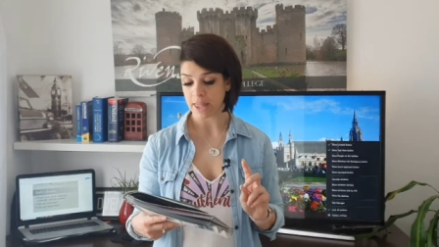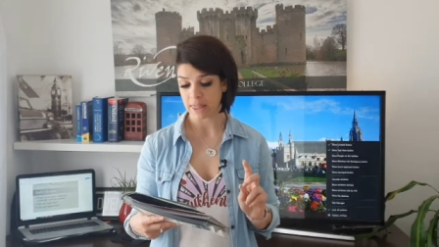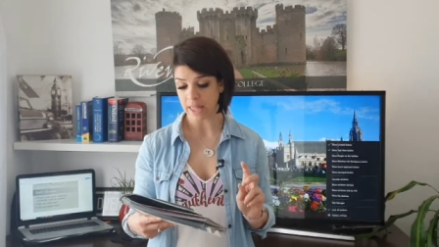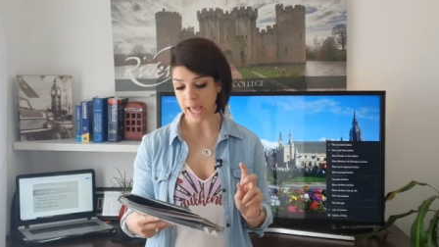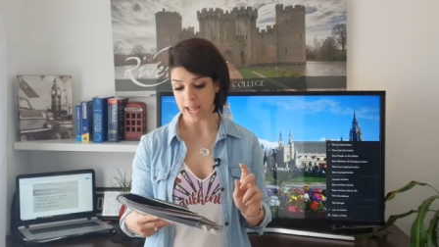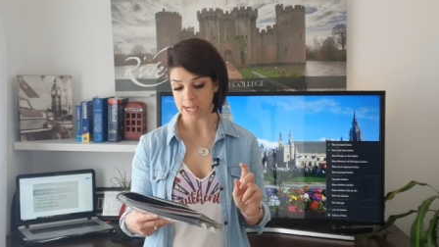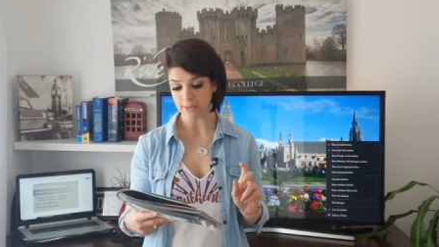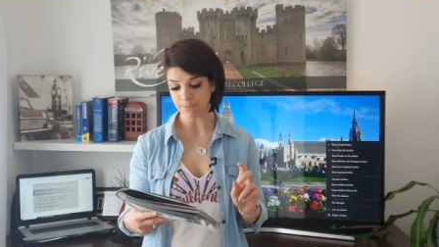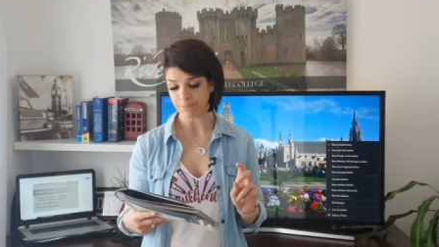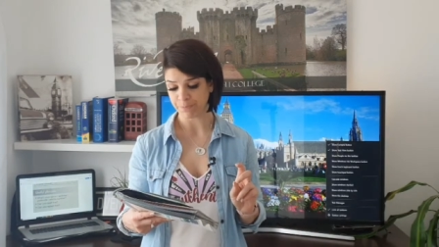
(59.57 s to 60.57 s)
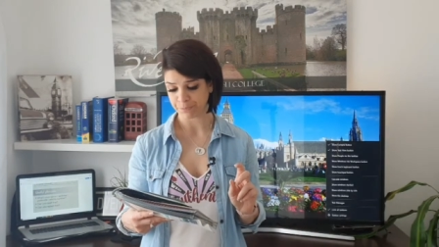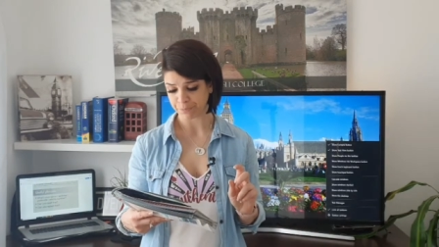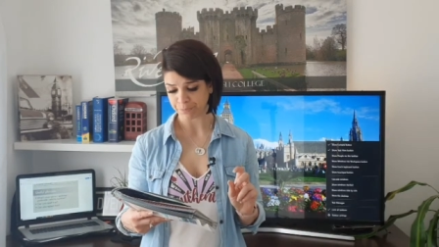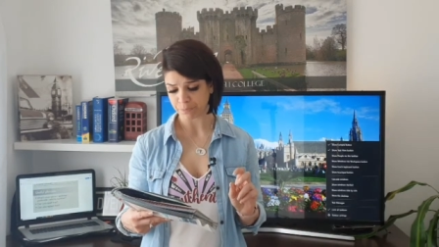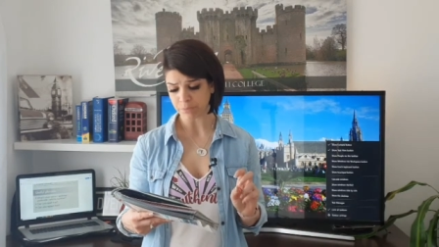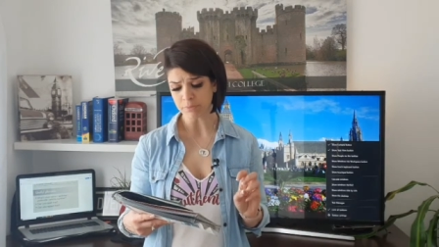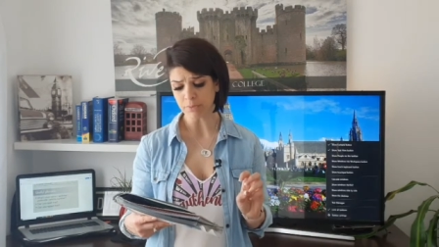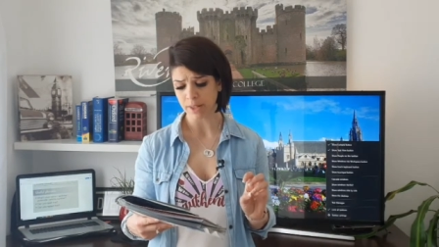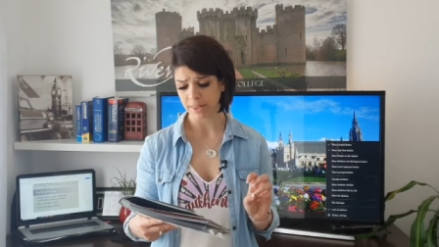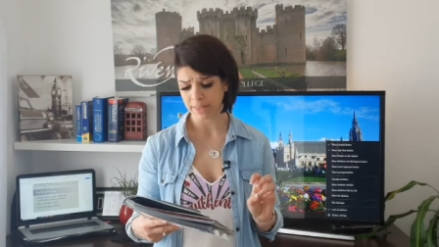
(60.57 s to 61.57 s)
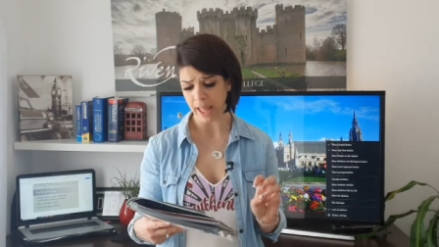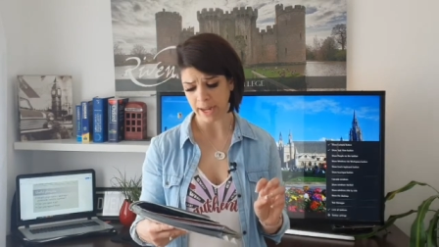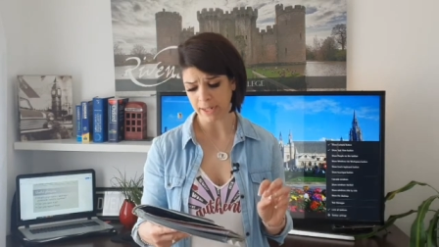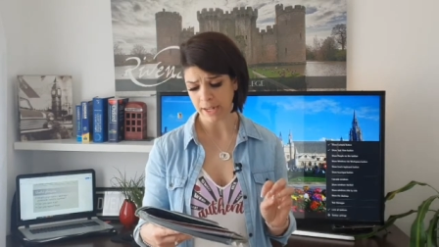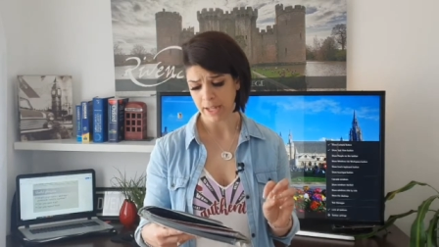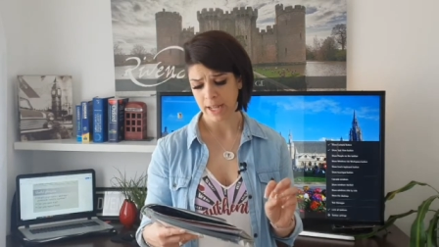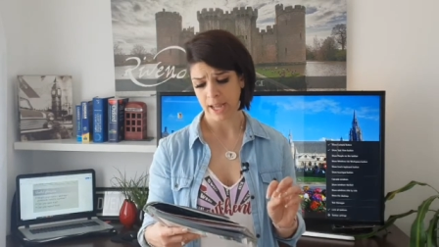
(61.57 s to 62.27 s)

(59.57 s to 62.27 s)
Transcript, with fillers: Then, then